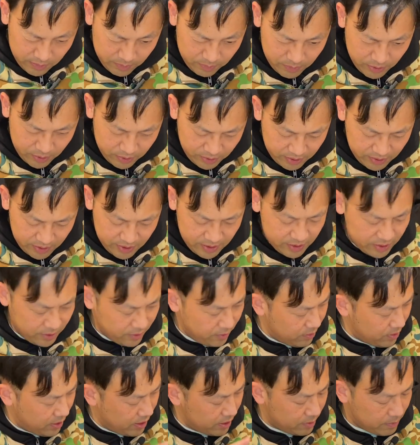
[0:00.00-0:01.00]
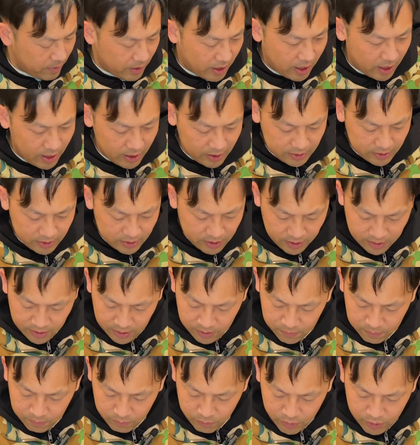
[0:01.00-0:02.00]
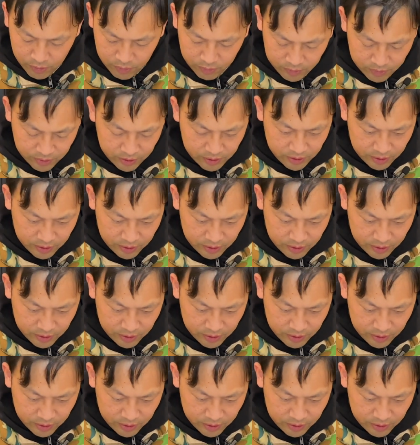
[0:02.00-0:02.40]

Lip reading: Because there's no other parts I need to build.